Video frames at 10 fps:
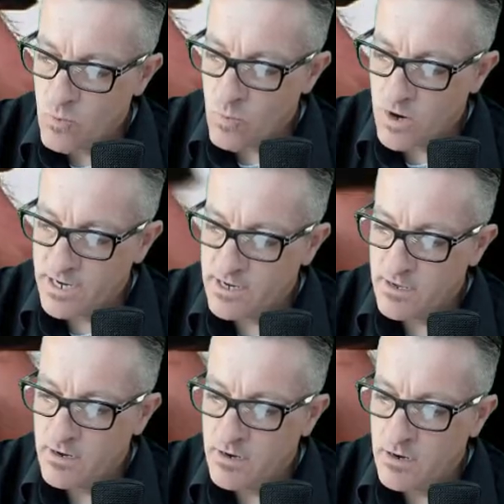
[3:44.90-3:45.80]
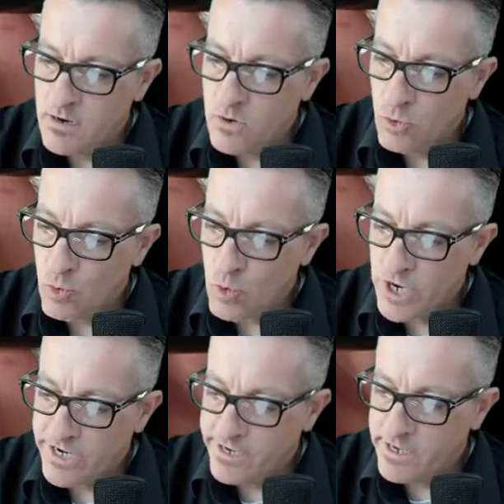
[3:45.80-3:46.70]
1,
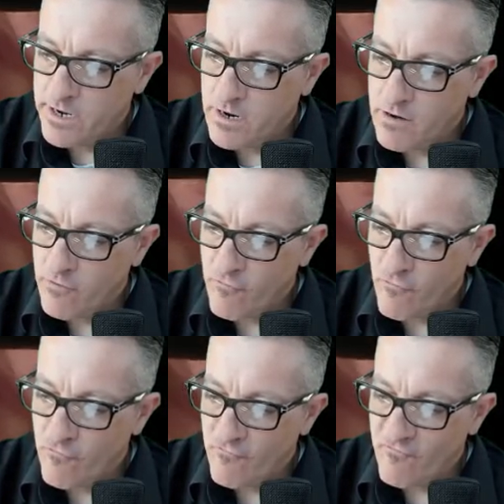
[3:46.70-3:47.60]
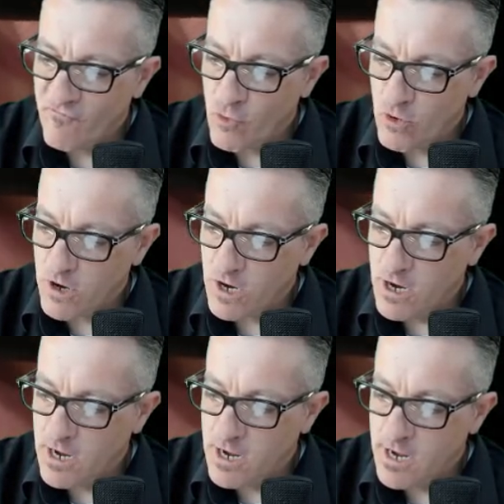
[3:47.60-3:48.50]
1, 4,
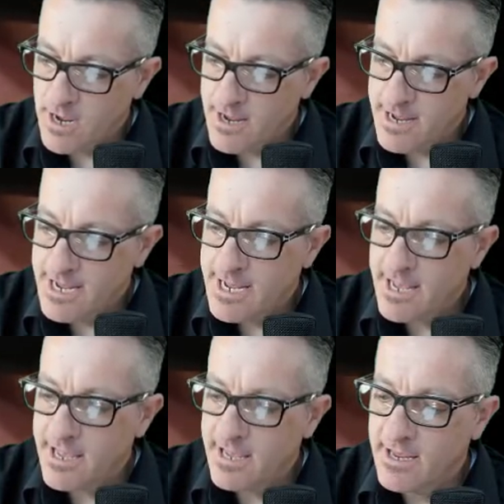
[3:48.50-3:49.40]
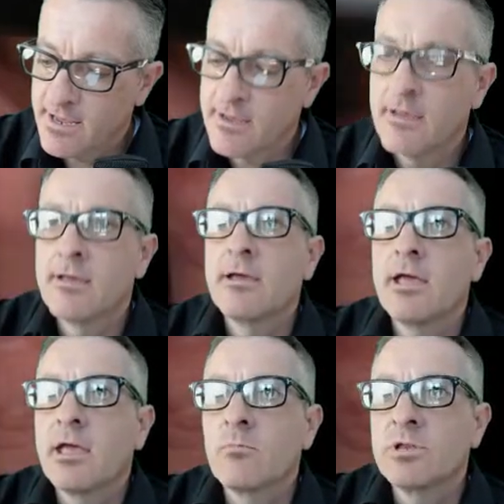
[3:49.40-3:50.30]
8.
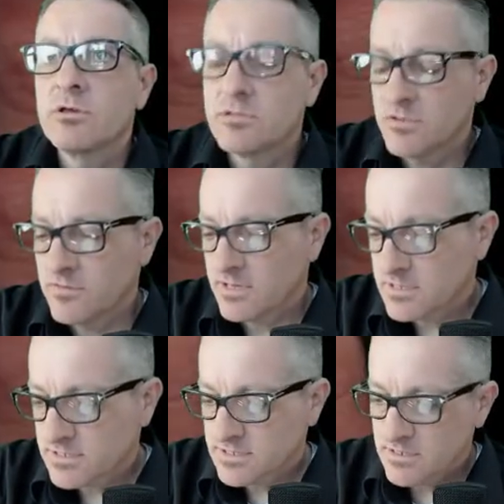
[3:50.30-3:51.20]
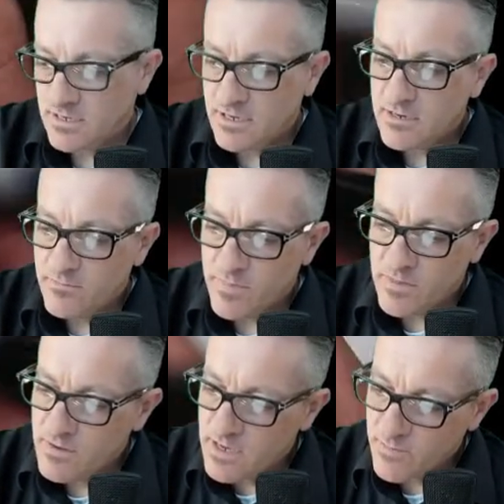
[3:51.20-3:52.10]
And when you do this, a
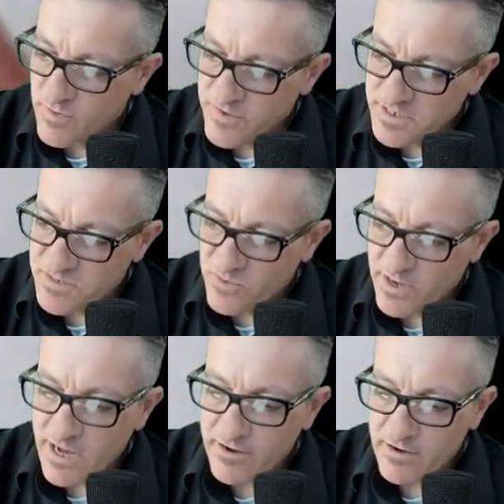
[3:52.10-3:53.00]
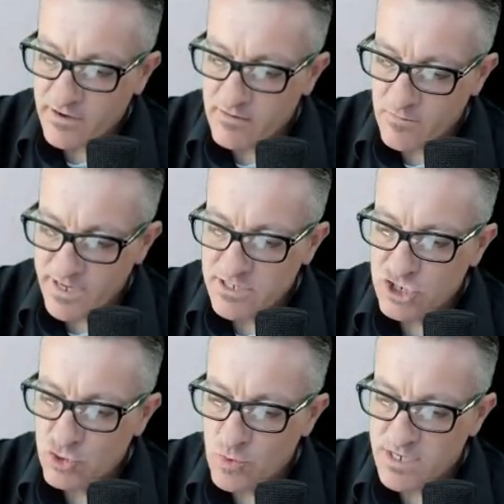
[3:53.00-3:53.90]
couple things to point out here. We had
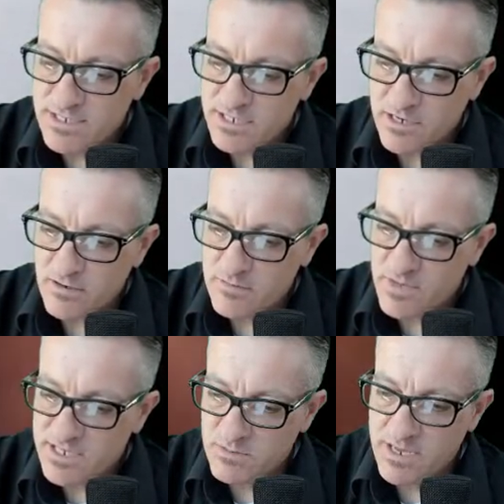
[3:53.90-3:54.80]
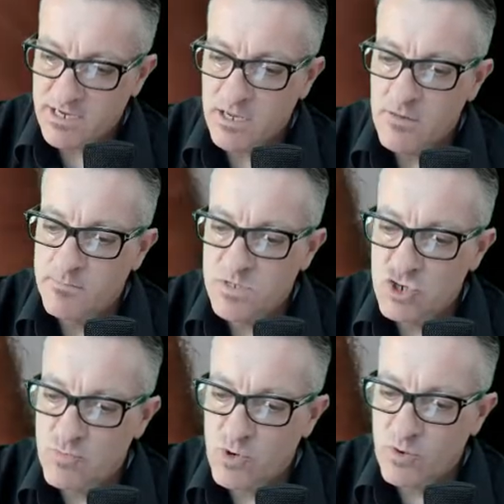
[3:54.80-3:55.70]
2 1s here because we had
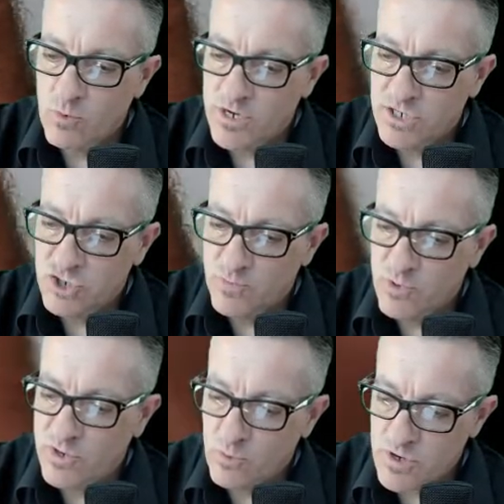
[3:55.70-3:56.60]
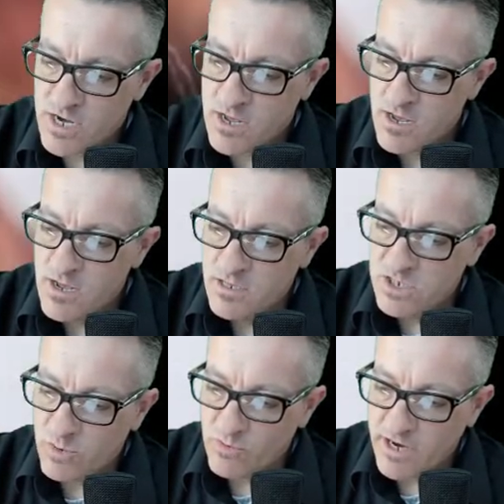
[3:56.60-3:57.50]
2.1, 2.1.
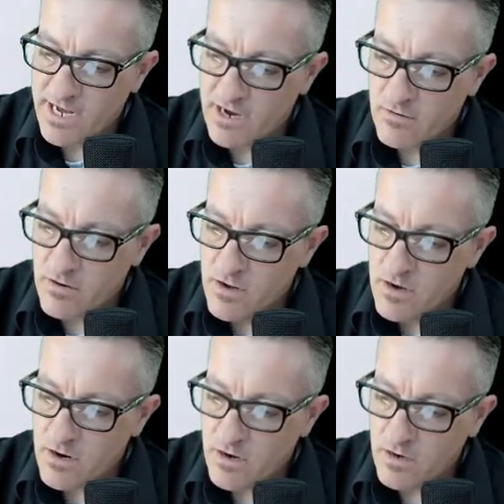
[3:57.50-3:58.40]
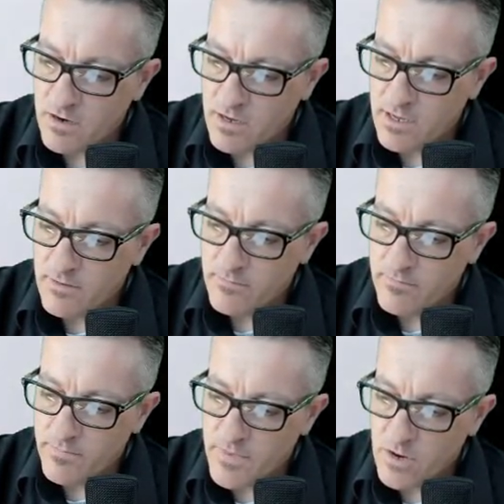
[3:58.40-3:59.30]
So we write out our
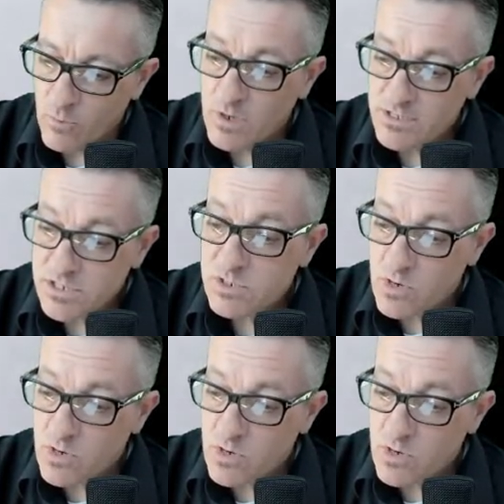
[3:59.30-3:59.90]
1s